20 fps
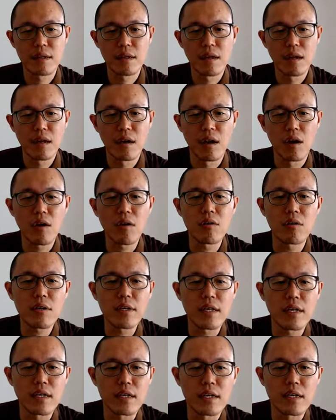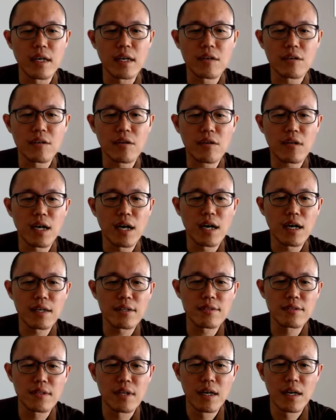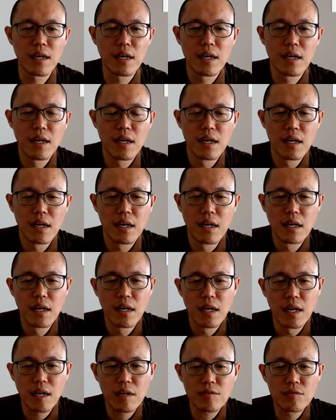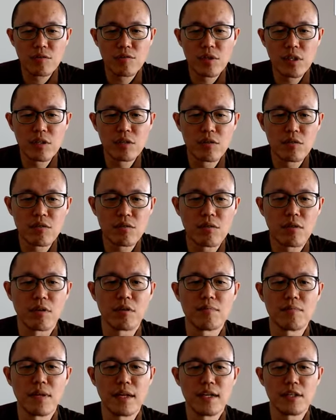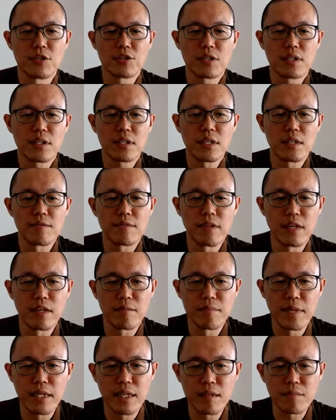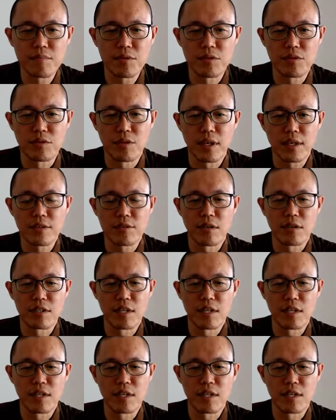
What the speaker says: Oh, okay. Gek Yong asked, how do we know or measure if we are making progress on our